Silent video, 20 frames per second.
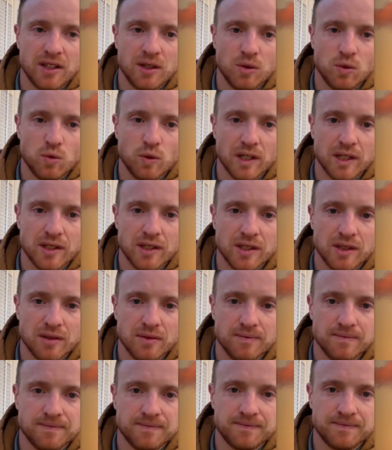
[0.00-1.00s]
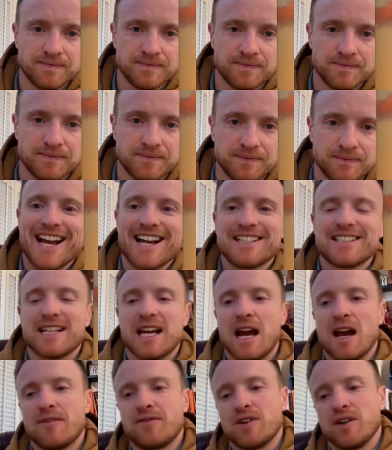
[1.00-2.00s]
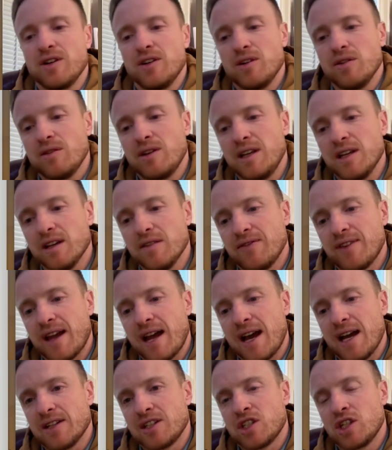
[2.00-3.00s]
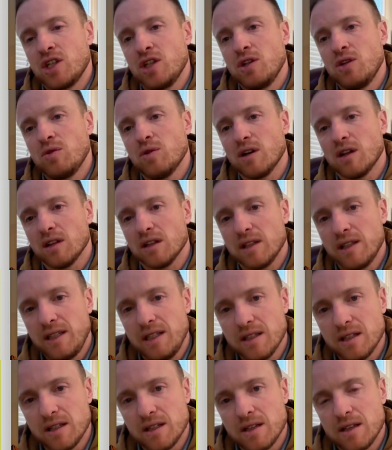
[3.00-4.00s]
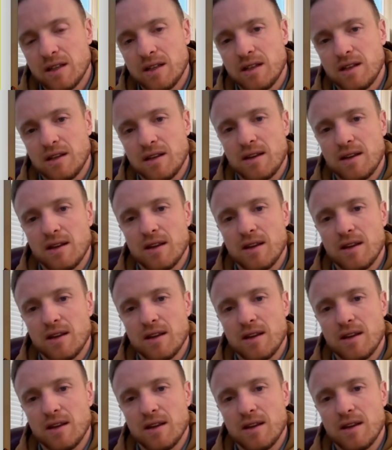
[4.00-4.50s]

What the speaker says: that you went to. Next, after you get that to ALEA,